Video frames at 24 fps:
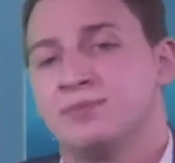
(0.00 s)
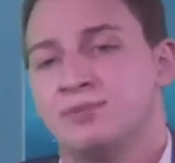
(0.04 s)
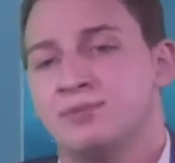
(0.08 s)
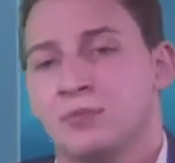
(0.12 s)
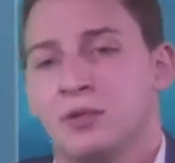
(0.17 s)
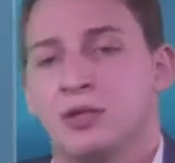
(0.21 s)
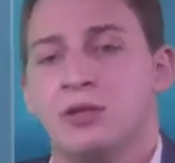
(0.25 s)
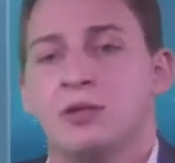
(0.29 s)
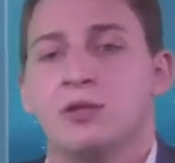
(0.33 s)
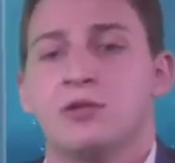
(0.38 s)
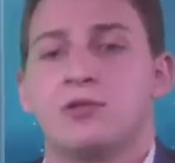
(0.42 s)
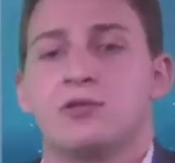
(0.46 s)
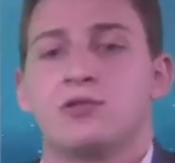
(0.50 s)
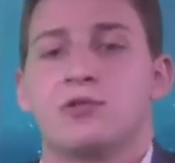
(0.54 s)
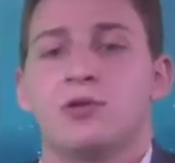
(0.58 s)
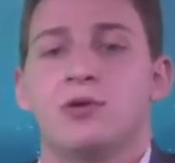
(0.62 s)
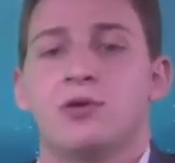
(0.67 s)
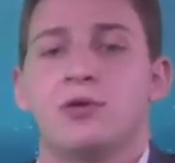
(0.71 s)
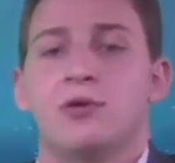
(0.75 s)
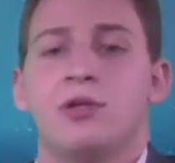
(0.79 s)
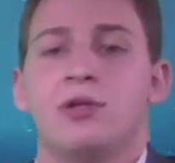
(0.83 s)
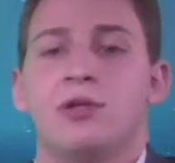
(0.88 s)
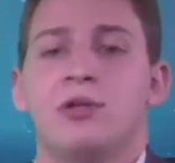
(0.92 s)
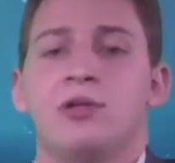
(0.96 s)
So
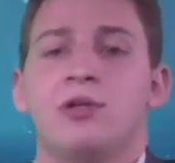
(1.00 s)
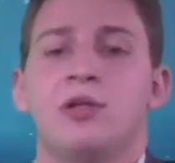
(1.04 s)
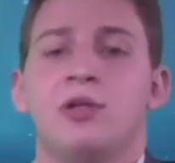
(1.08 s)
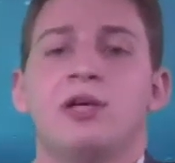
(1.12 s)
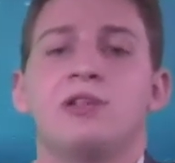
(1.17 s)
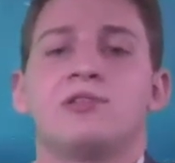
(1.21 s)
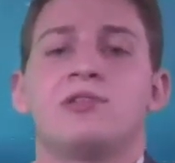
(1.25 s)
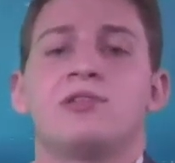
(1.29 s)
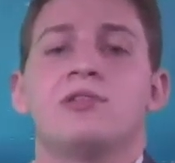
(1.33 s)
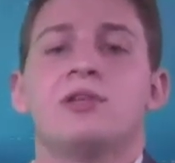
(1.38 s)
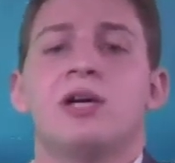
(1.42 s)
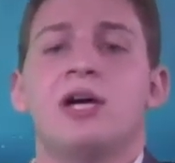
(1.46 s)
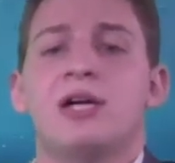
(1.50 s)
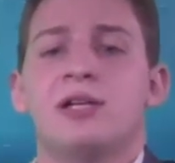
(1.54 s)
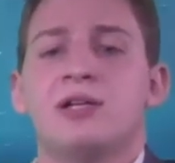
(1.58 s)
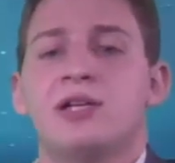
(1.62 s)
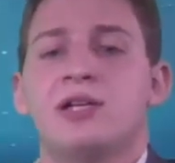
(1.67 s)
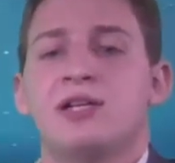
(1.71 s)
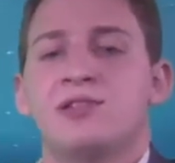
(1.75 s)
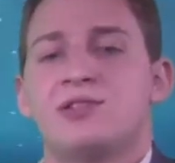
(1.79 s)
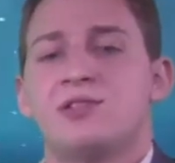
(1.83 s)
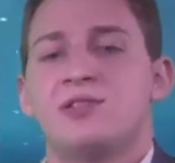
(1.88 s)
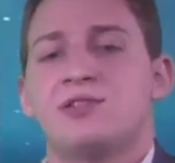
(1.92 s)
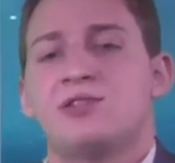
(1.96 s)
it's not
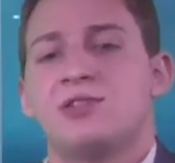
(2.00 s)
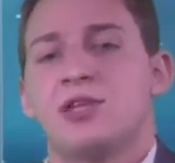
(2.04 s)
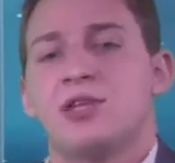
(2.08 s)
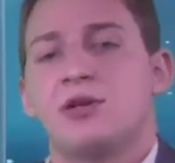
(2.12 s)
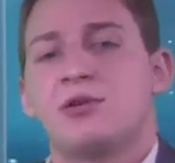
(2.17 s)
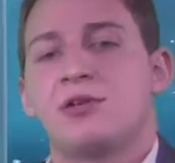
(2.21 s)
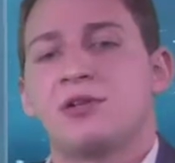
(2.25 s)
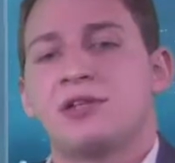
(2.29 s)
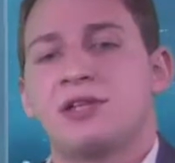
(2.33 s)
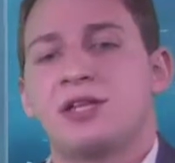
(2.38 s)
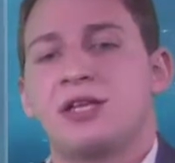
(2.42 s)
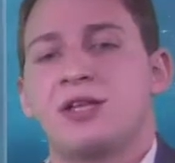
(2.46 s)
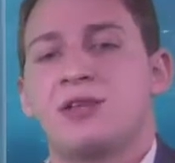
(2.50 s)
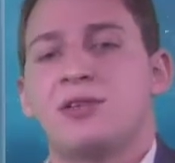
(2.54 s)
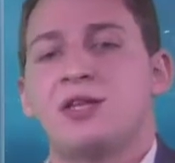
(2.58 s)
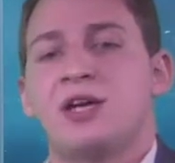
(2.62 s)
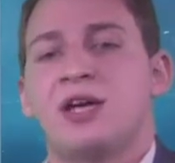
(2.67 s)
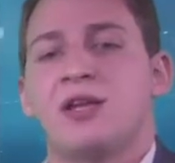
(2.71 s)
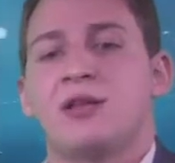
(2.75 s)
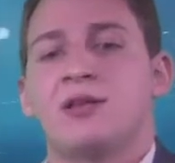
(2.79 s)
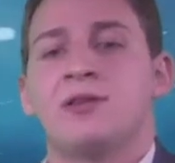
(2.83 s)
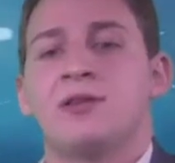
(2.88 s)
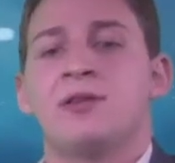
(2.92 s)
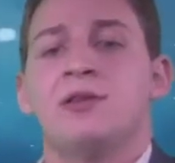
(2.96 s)
necessarily that
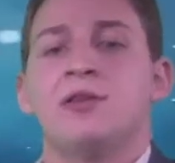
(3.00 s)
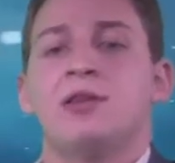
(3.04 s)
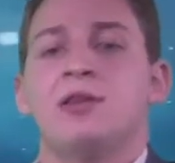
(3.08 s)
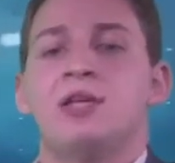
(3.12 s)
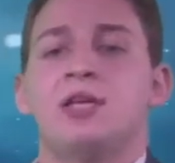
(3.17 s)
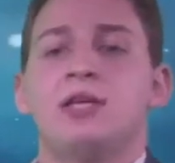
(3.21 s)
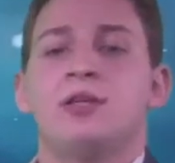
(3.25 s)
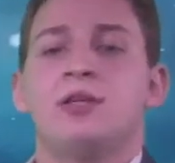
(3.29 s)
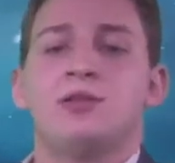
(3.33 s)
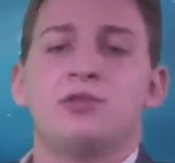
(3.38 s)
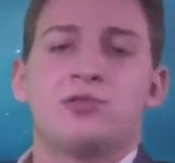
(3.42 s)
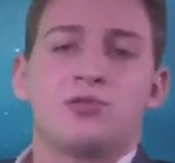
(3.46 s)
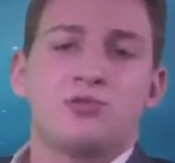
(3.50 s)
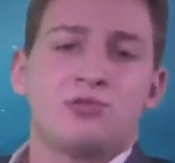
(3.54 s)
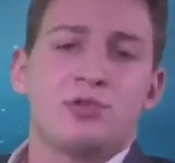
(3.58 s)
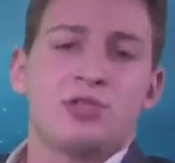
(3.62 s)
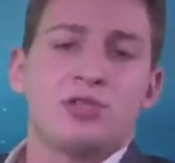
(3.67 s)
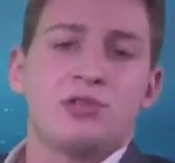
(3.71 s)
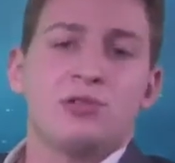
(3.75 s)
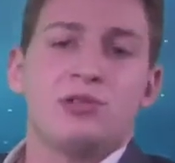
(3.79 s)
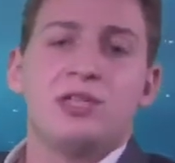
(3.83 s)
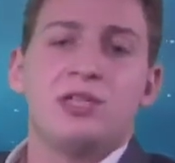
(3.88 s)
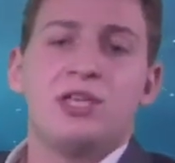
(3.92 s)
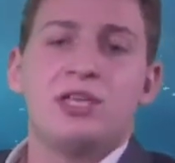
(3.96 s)
the industry
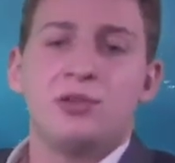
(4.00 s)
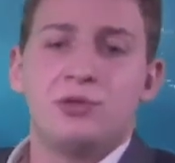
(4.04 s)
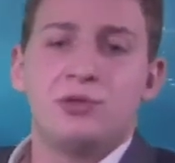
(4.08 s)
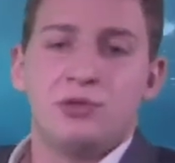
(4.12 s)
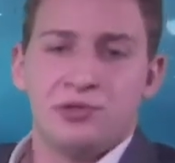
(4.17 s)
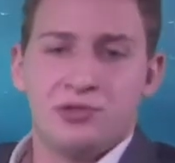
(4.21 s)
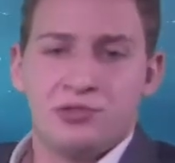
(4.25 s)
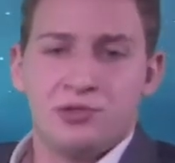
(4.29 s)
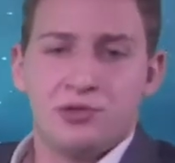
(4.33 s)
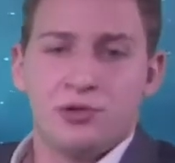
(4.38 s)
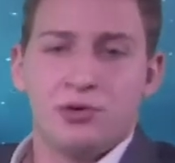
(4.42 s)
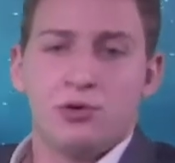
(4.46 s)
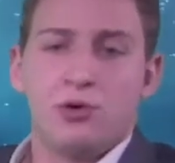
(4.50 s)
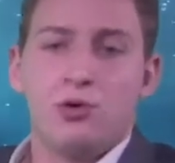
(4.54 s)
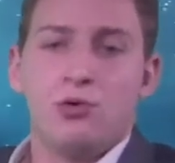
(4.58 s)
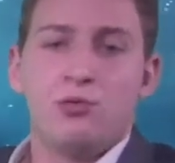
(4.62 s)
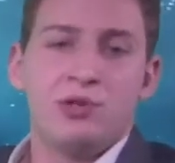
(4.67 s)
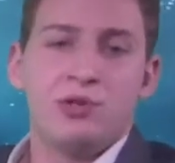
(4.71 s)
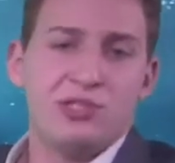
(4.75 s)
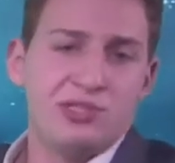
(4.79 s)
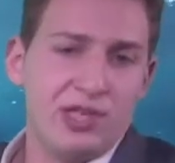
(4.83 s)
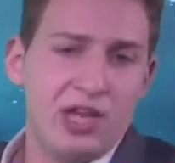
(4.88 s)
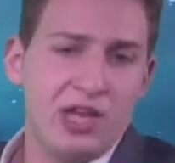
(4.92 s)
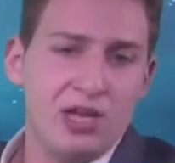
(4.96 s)
leaders are always
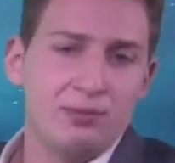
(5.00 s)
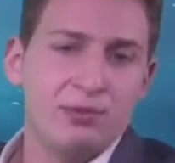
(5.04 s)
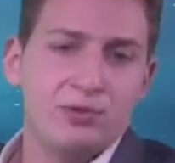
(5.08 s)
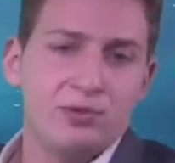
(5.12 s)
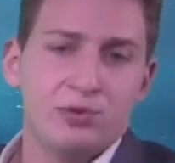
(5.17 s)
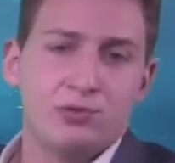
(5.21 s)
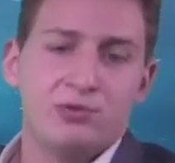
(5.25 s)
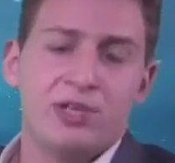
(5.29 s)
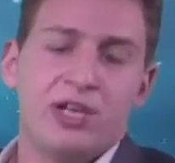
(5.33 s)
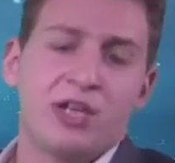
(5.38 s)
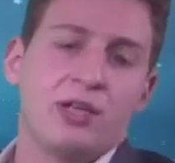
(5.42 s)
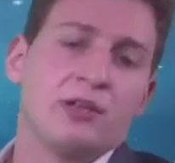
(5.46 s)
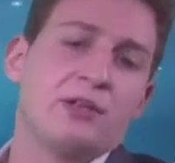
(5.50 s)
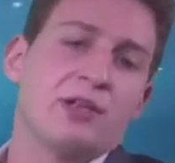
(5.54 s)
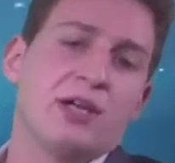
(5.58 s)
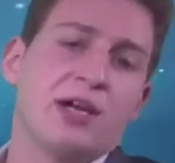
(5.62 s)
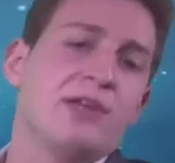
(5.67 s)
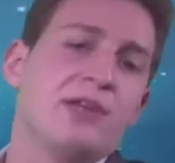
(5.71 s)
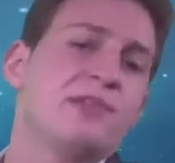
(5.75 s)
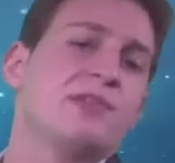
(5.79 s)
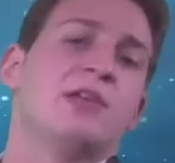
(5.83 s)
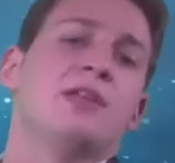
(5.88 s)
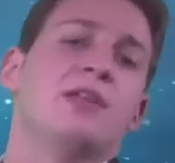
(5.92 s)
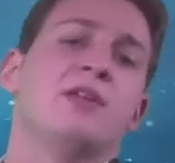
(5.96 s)
able to recognize
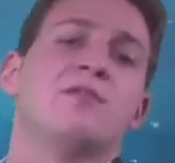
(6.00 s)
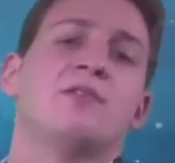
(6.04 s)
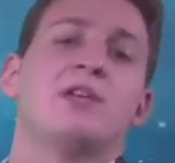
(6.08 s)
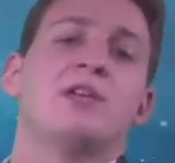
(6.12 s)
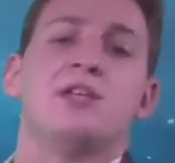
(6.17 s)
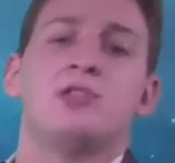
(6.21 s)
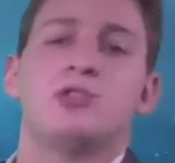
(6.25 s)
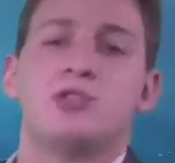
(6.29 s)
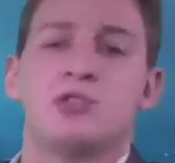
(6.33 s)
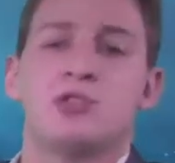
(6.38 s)
innovation.